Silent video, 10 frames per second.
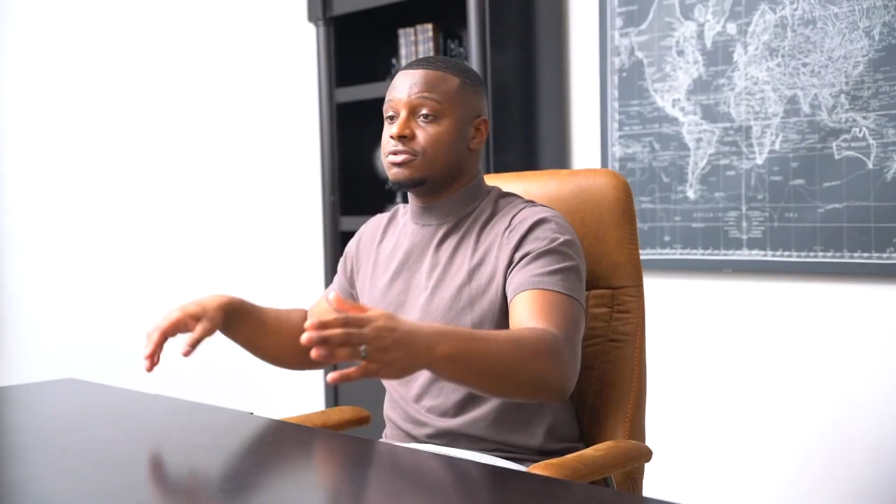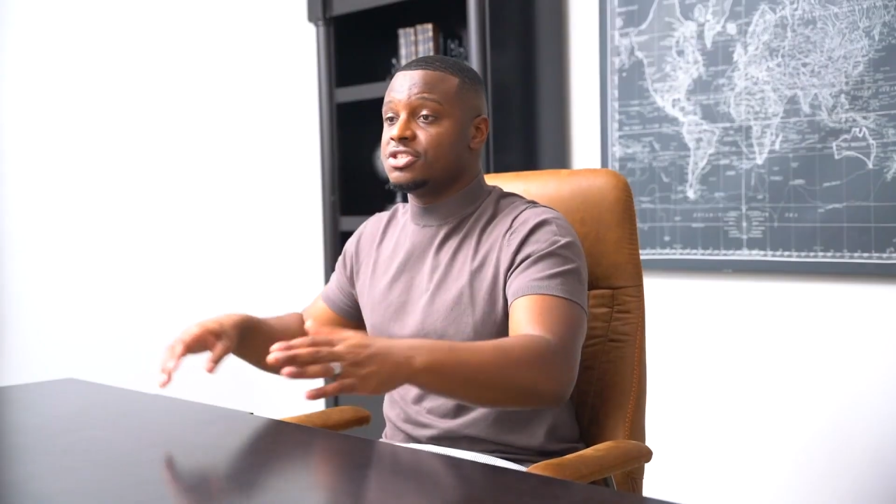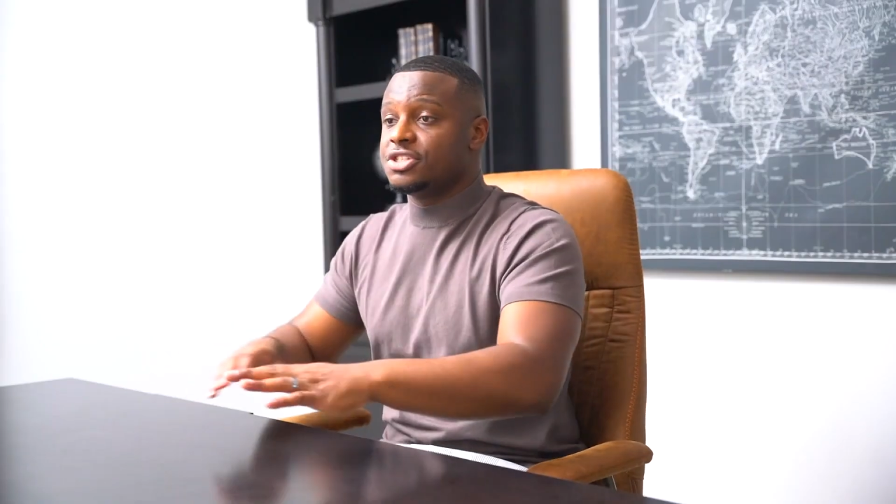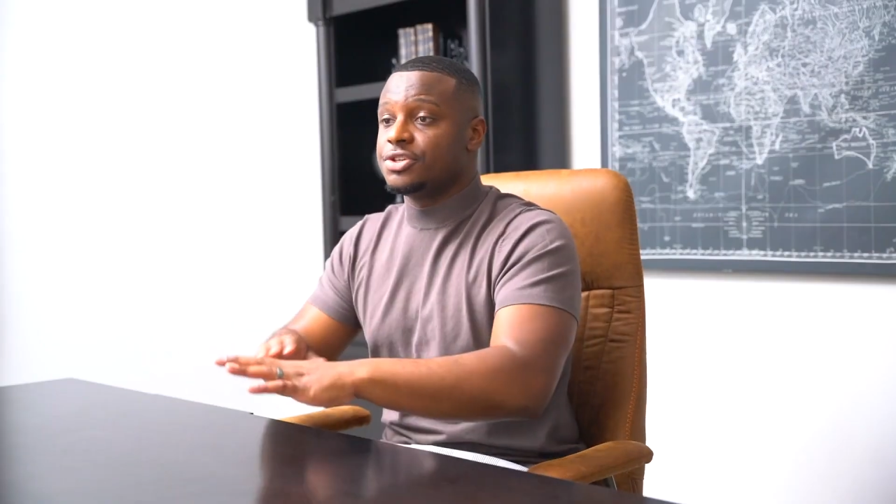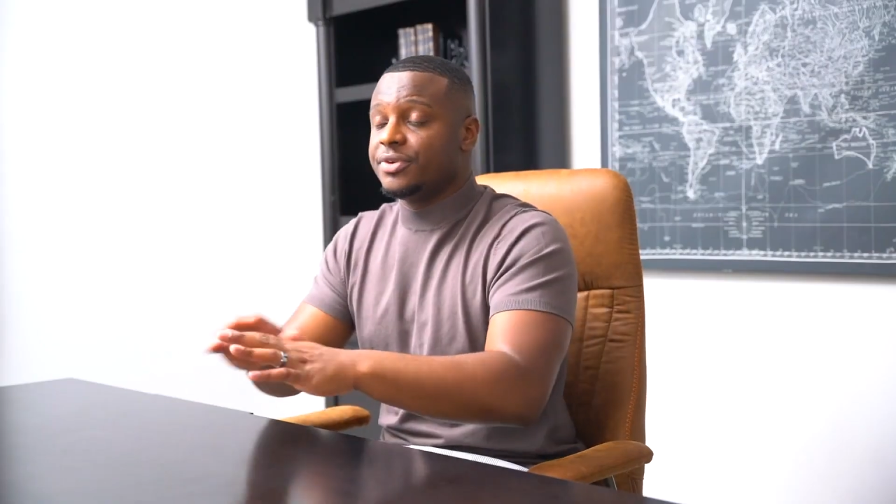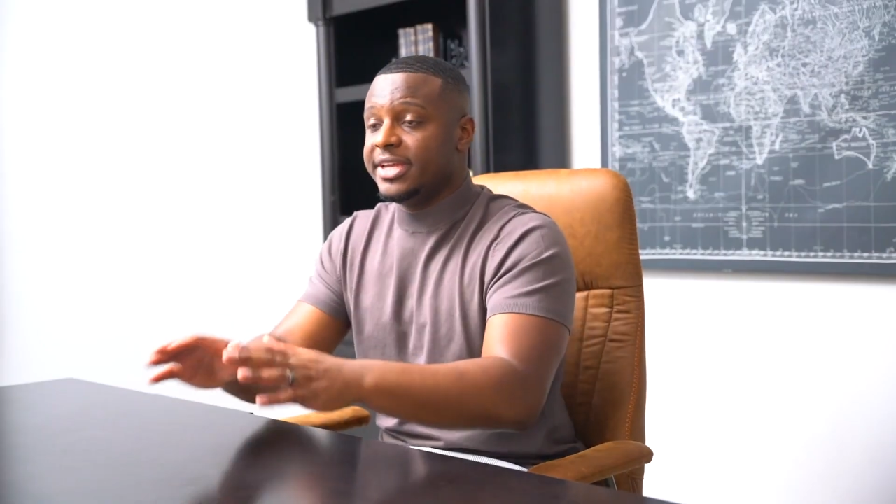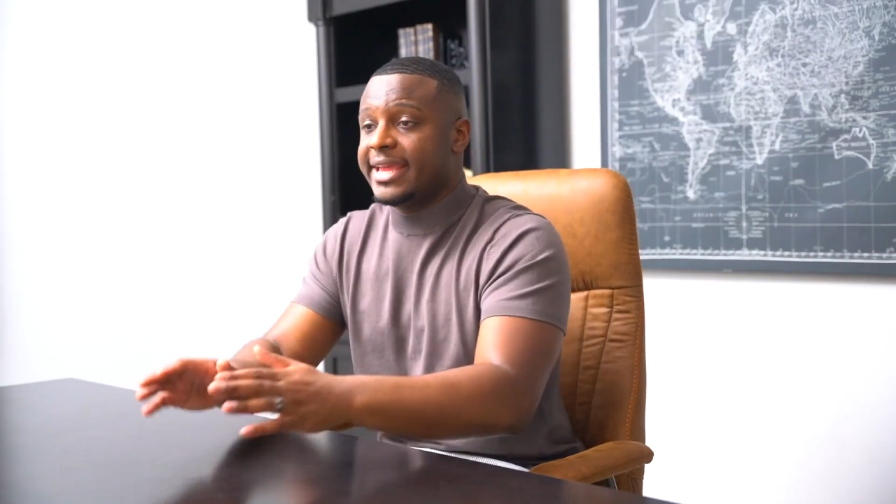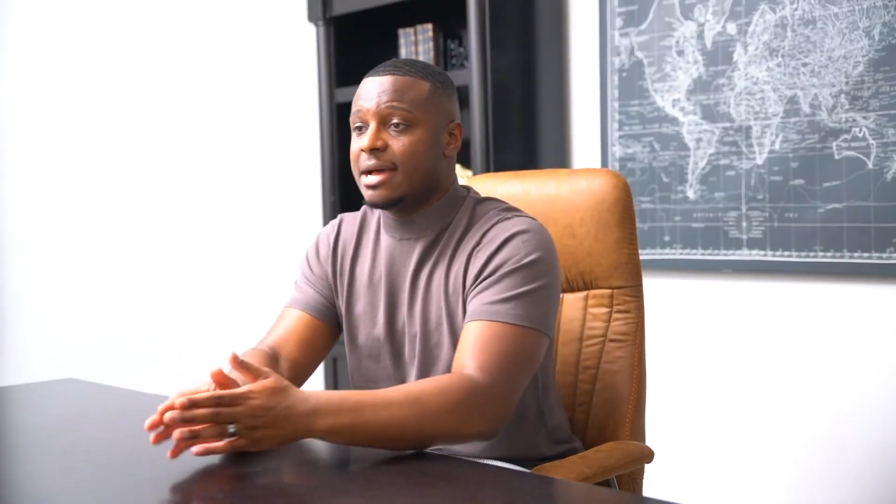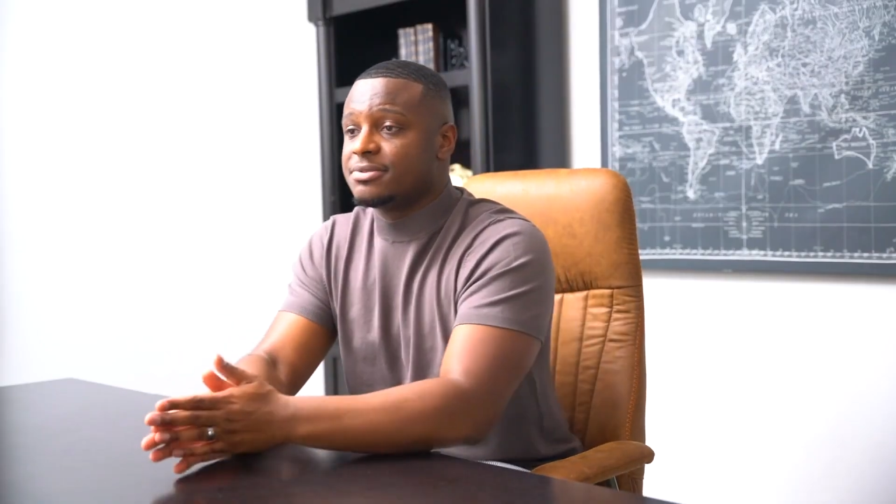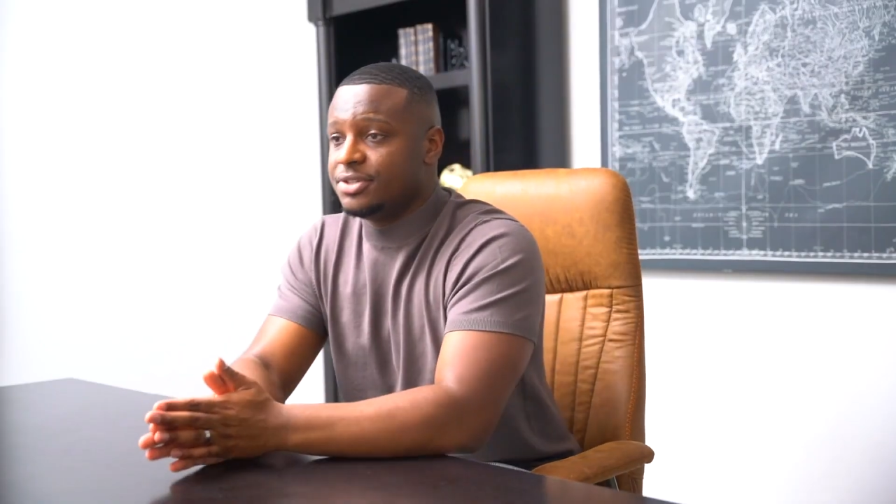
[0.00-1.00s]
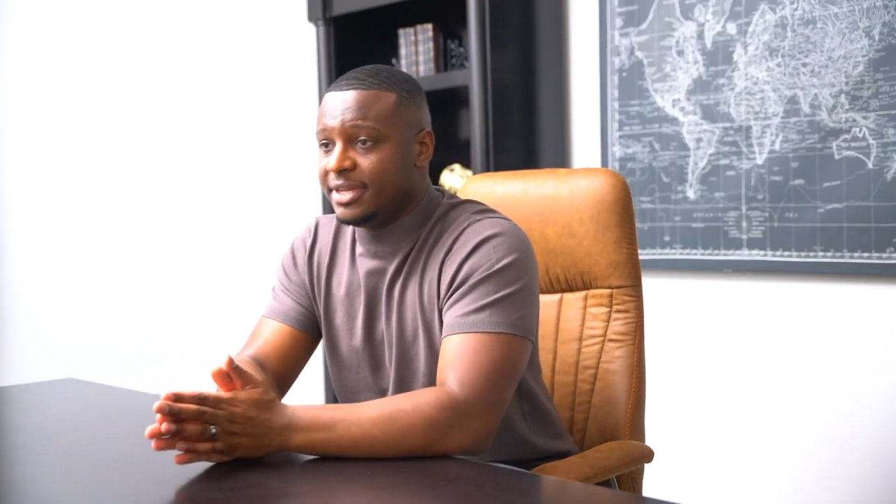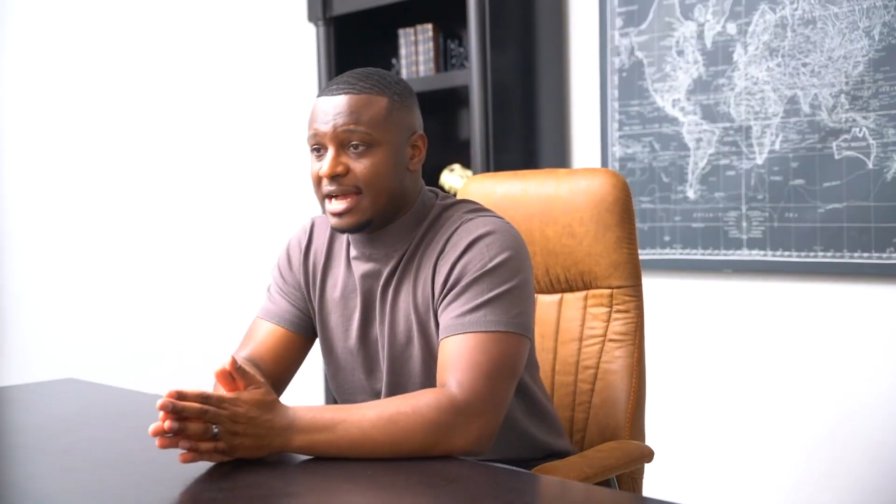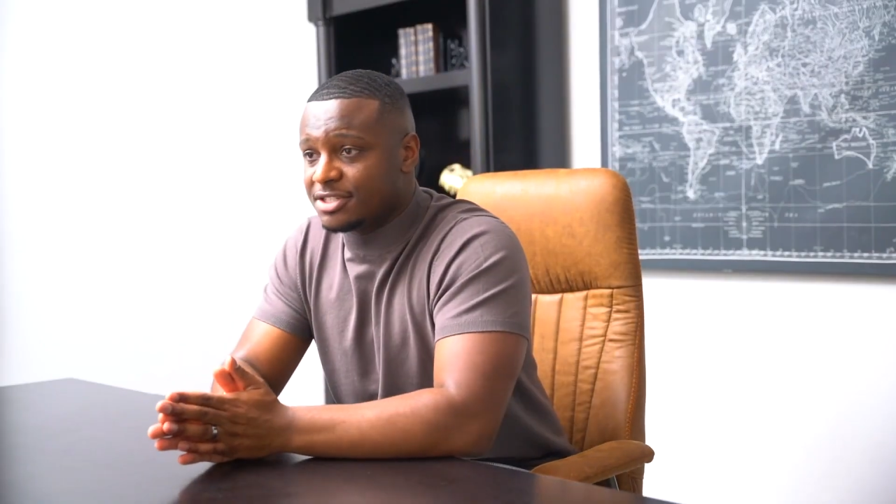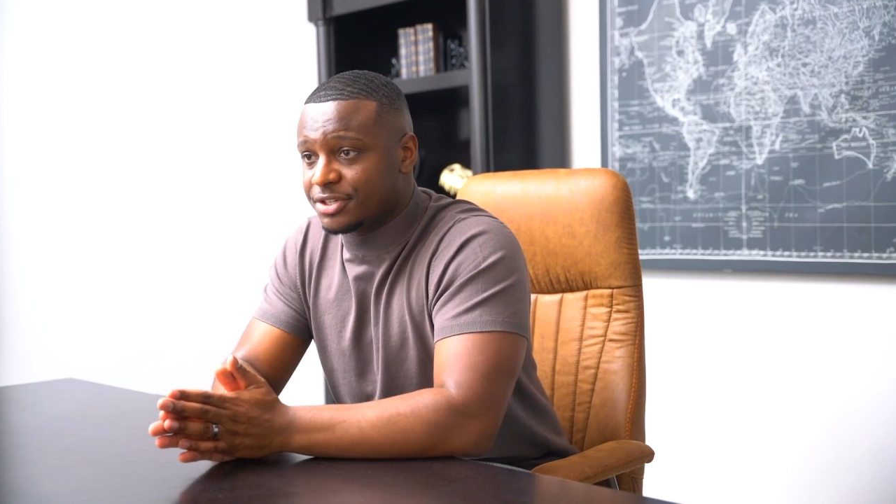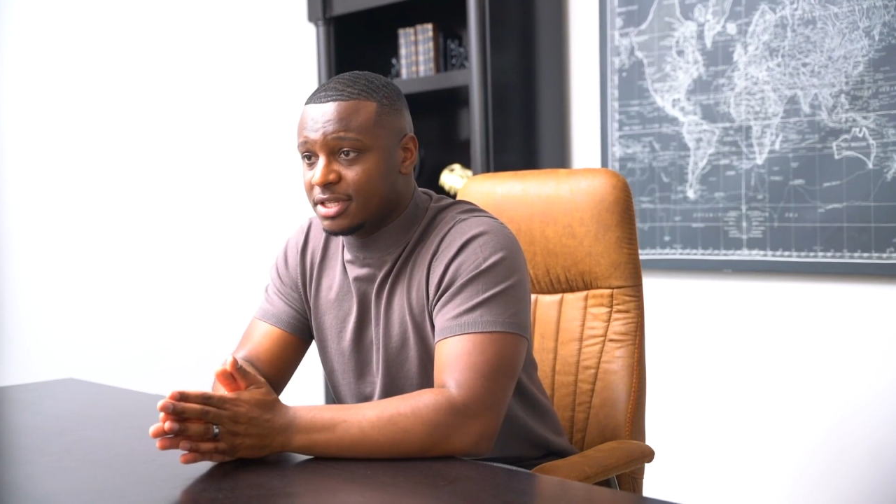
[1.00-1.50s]
just to recap so you
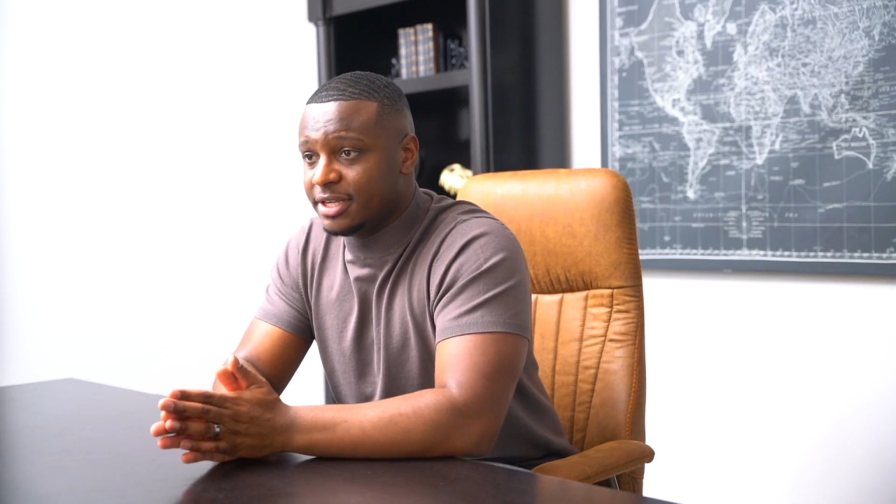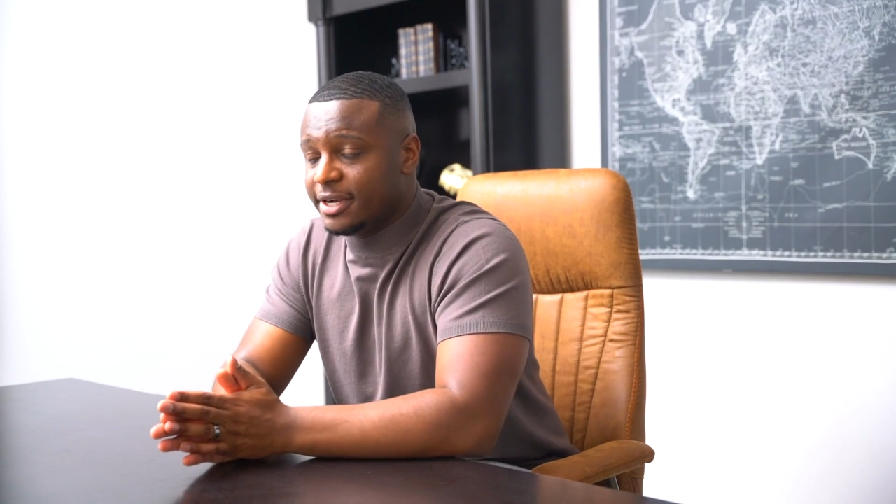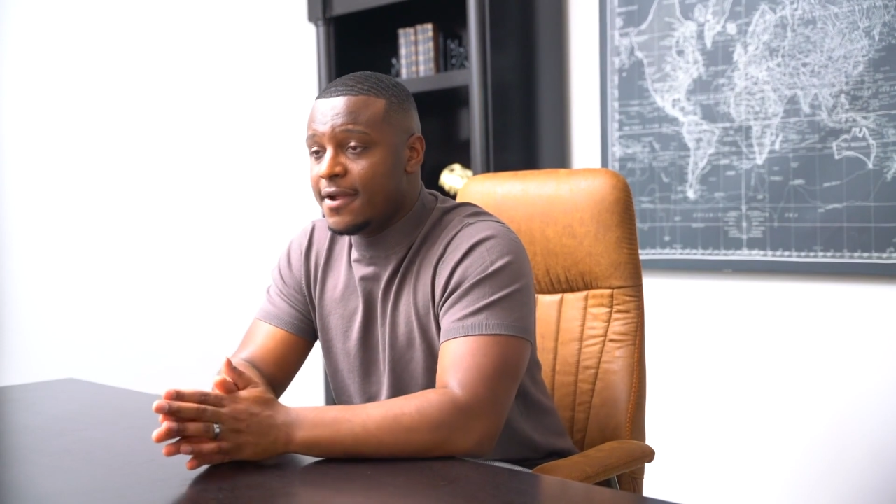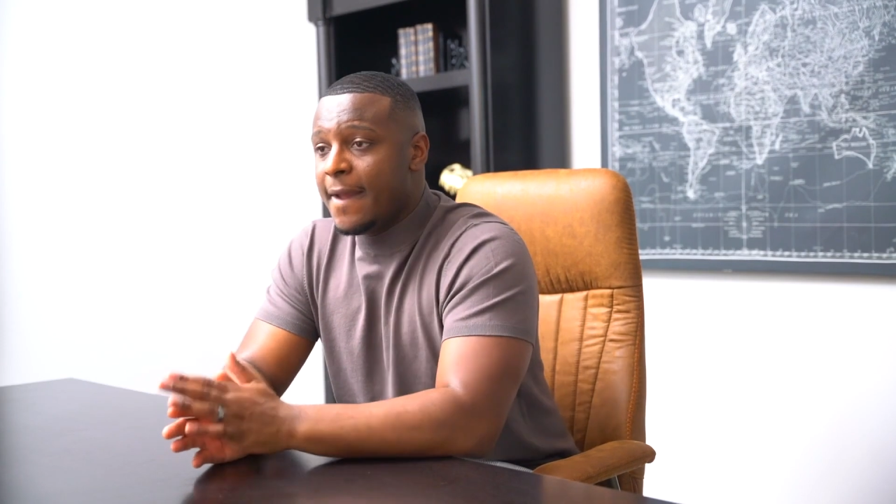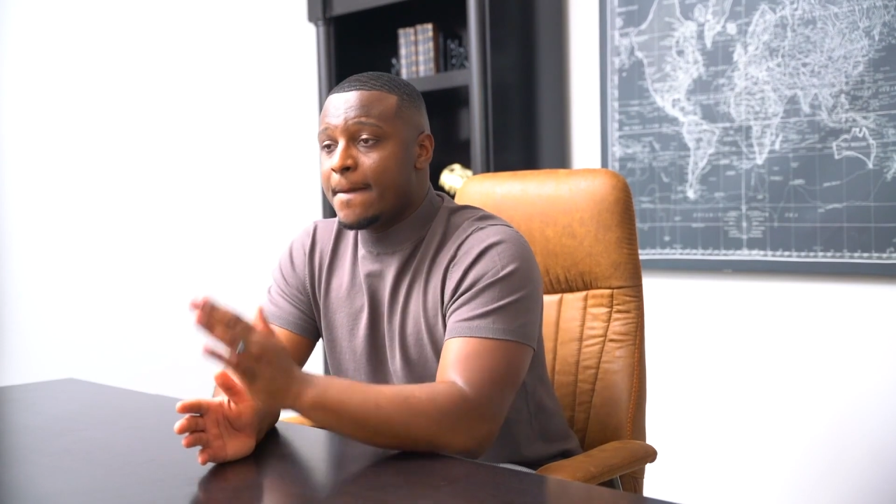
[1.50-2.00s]
guys are clear,